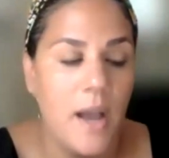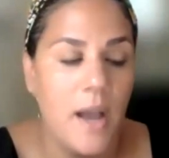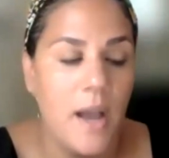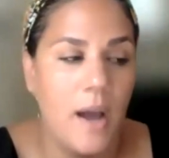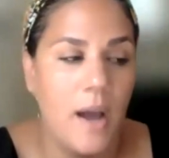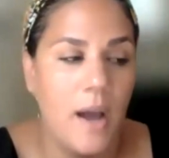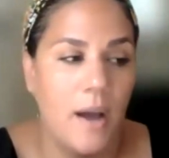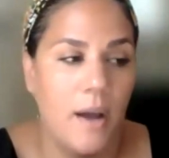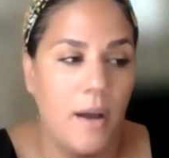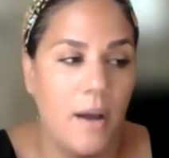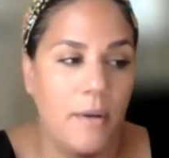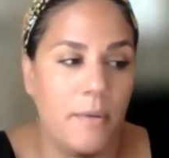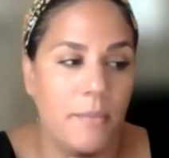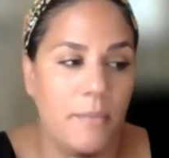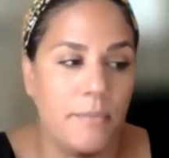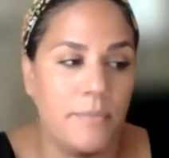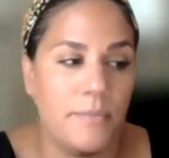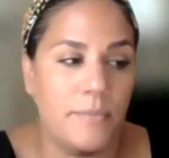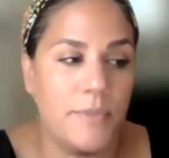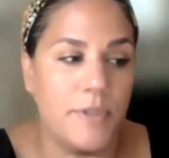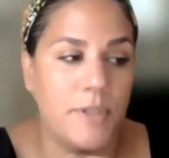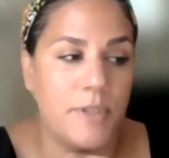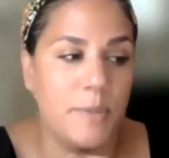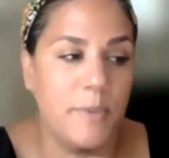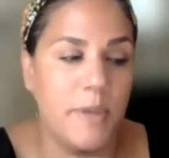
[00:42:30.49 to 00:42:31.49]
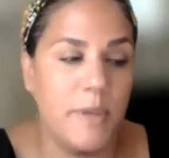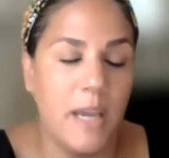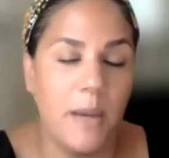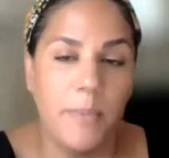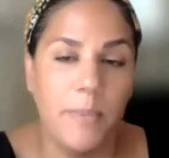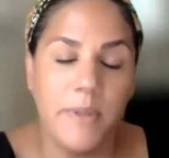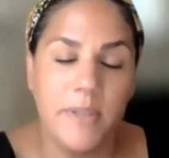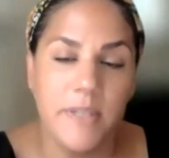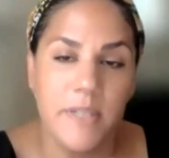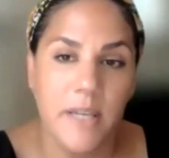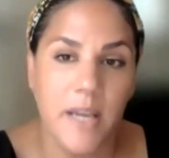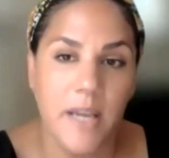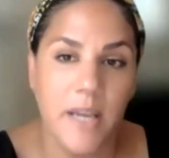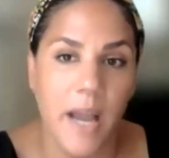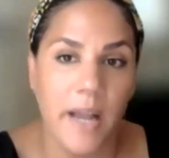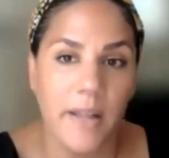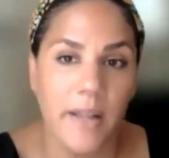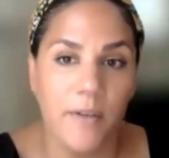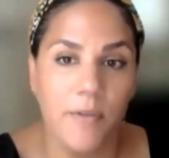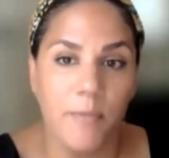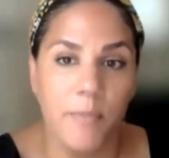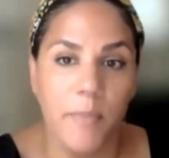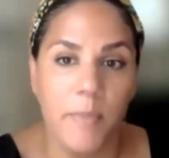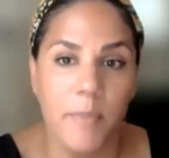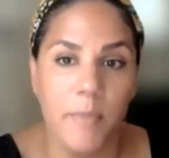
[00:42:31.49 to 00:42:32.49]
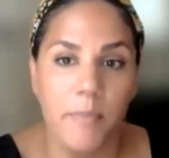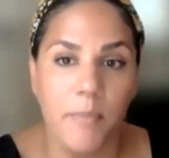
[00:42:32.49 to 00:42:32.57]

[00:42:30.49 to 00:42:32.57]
to be able to kind of